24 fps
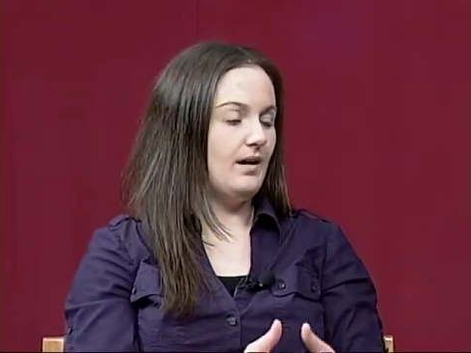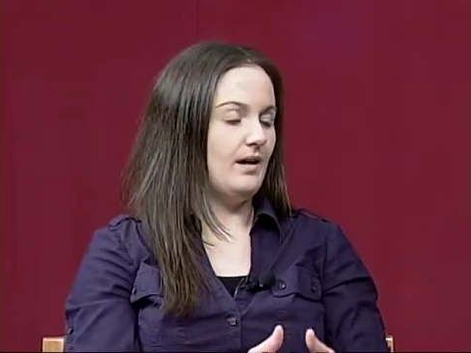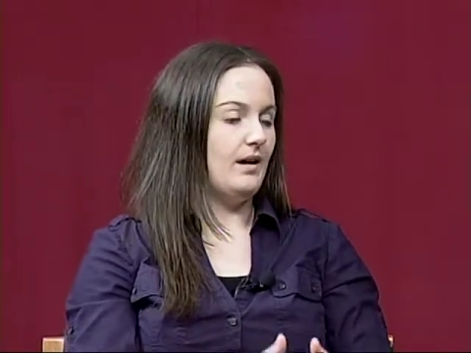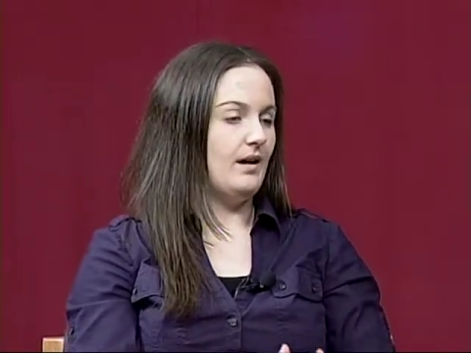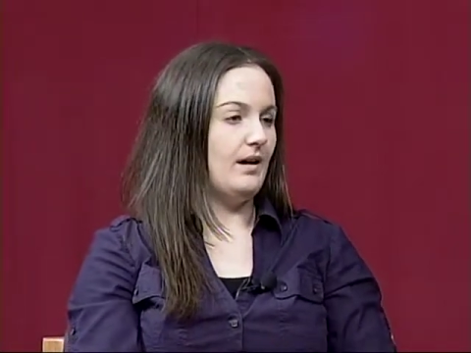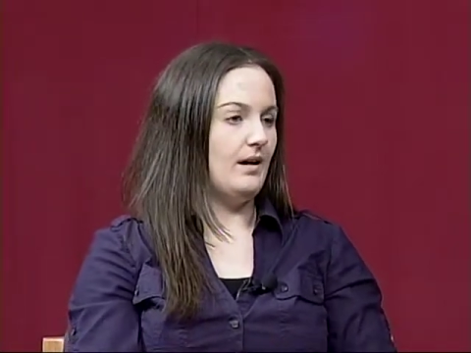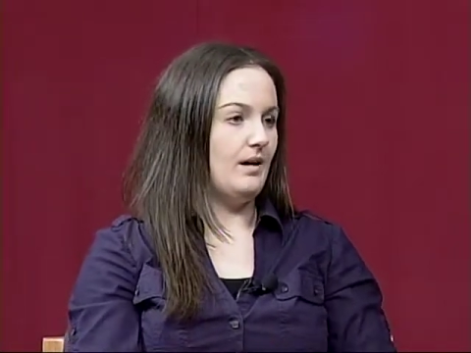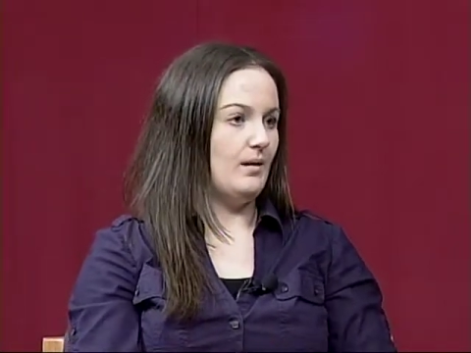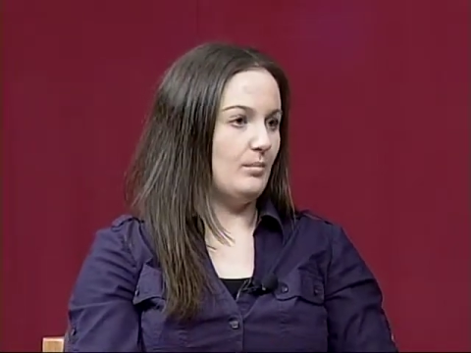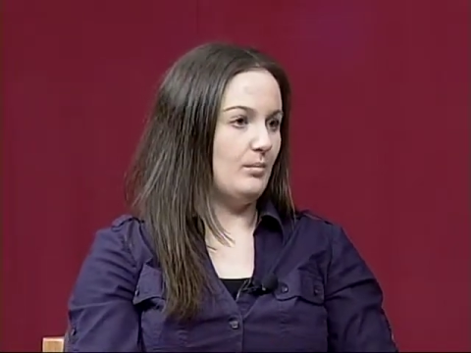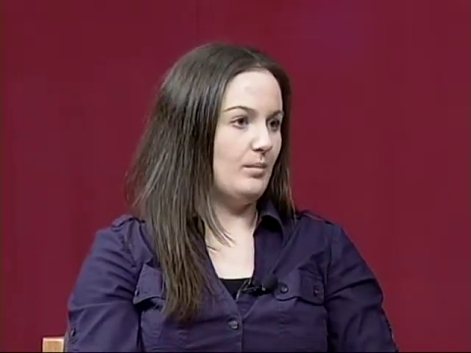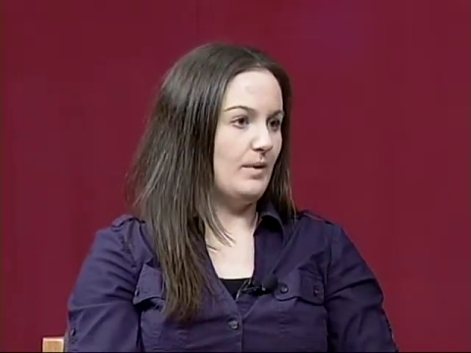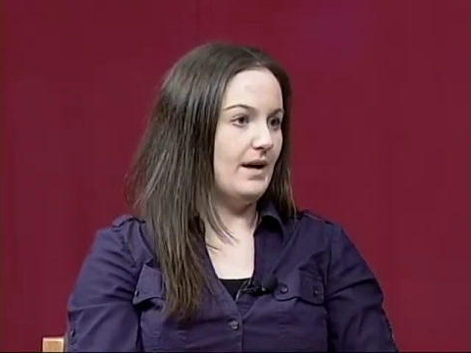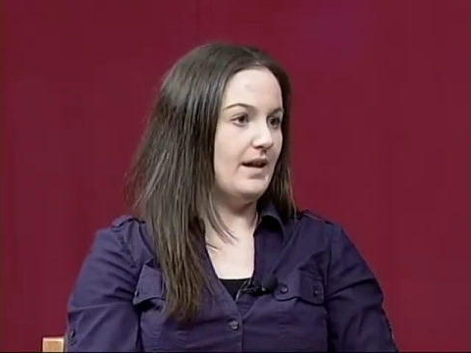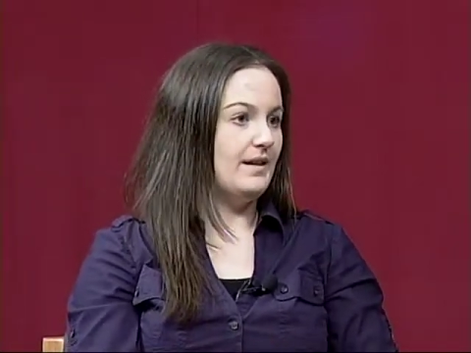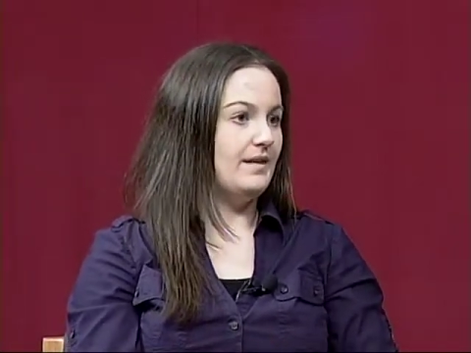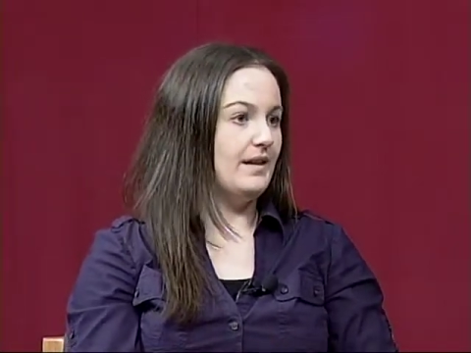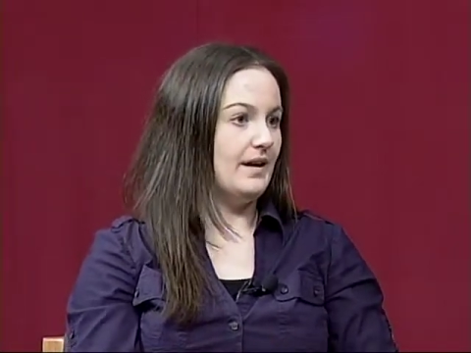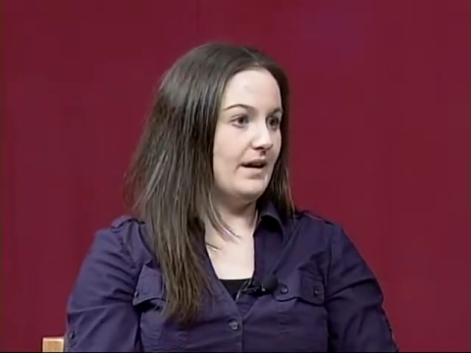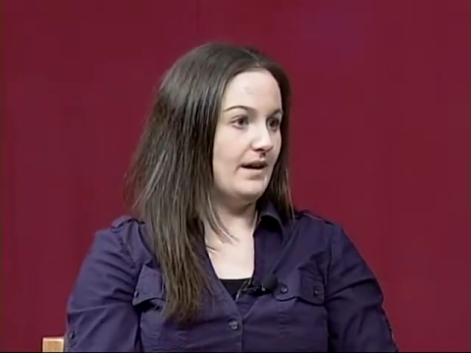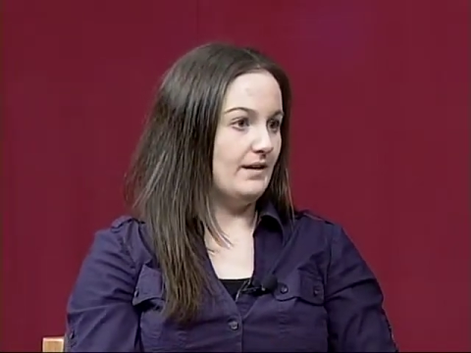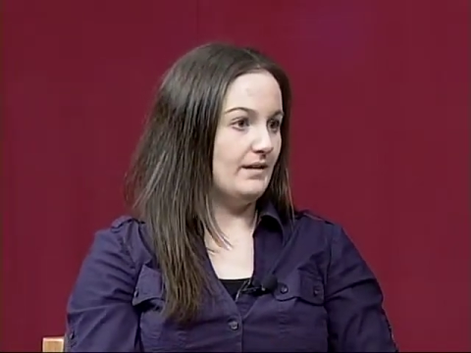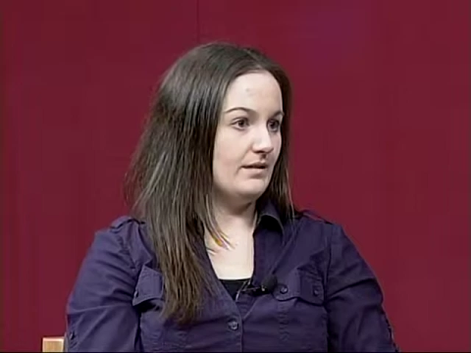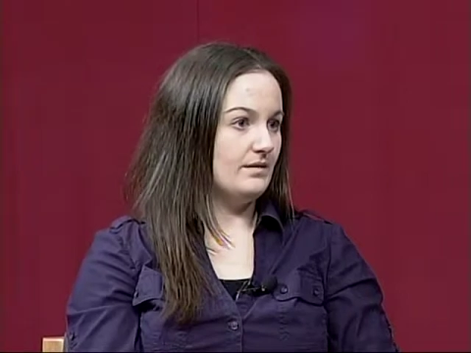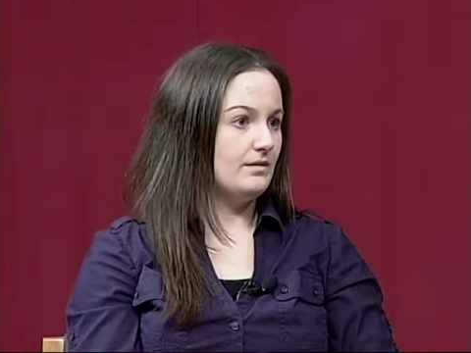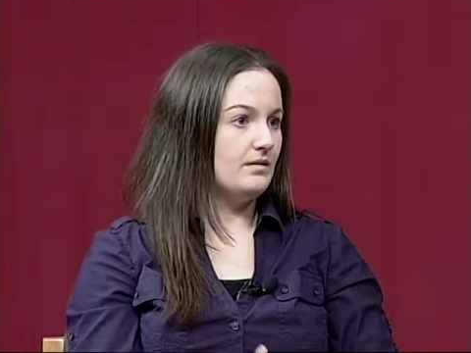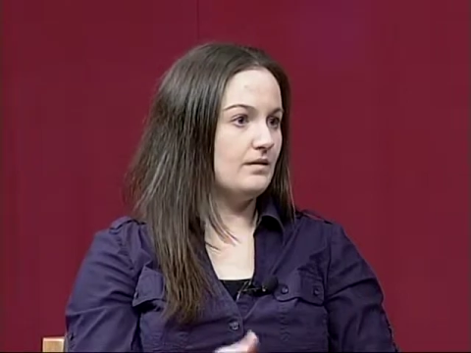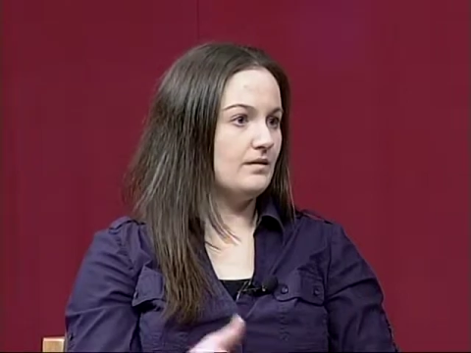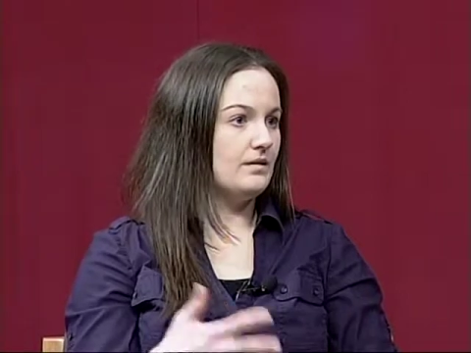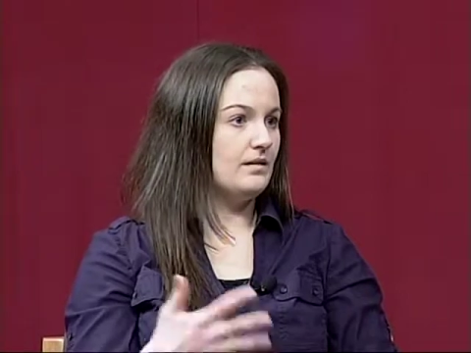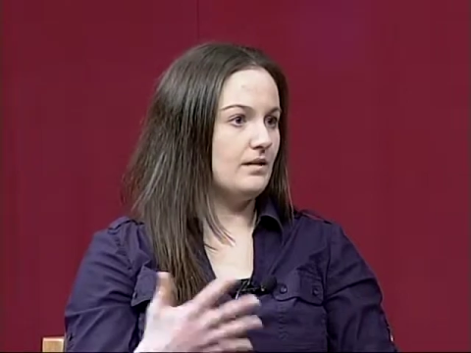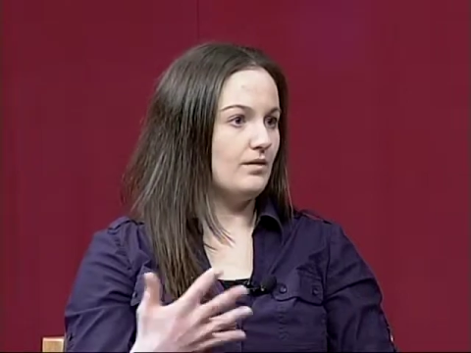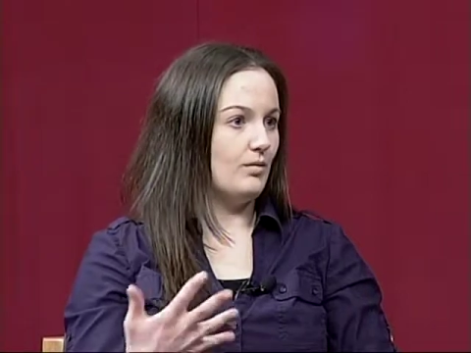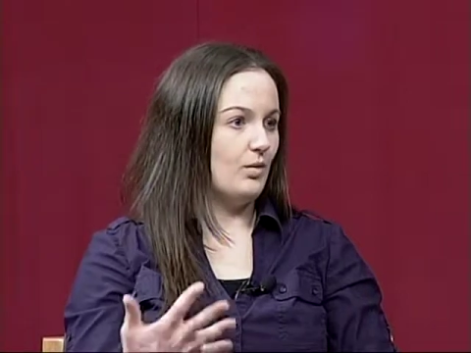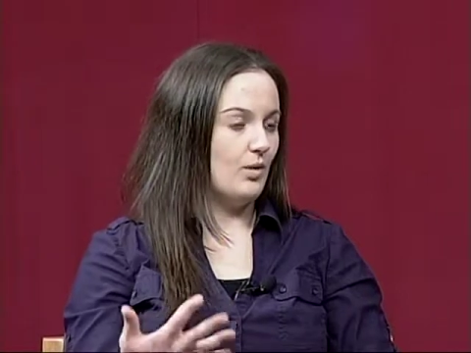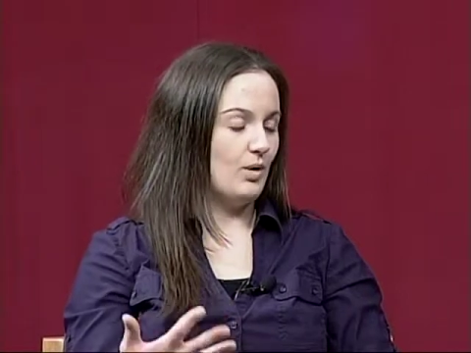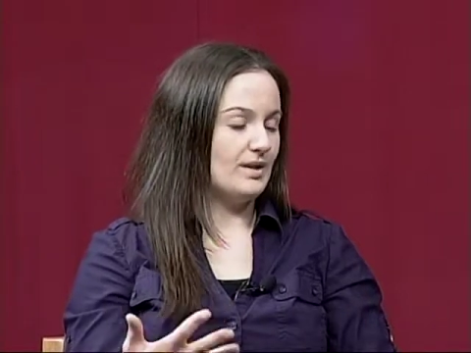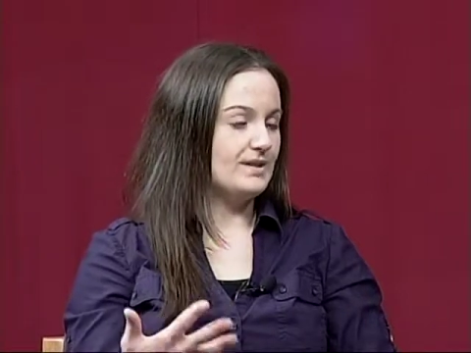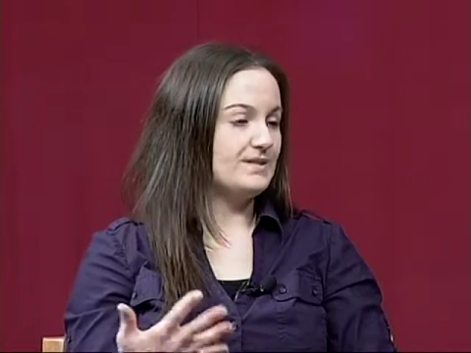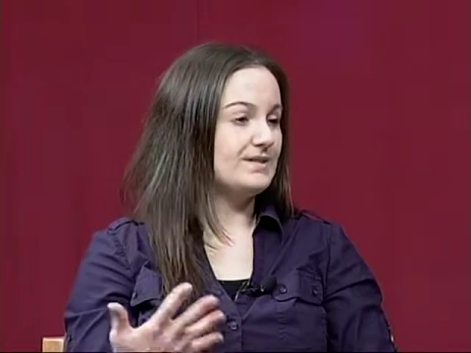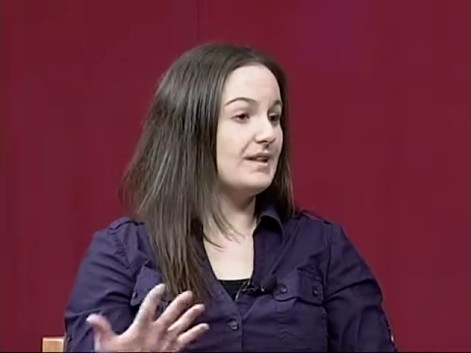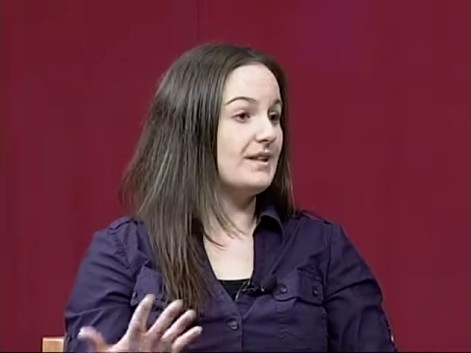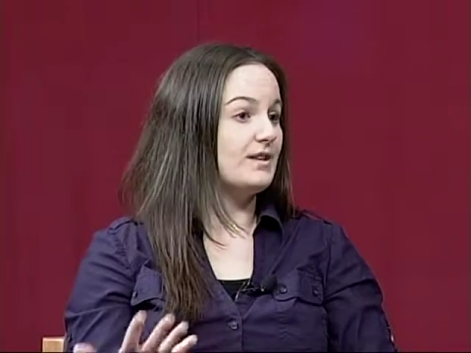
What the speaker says: And then, of course,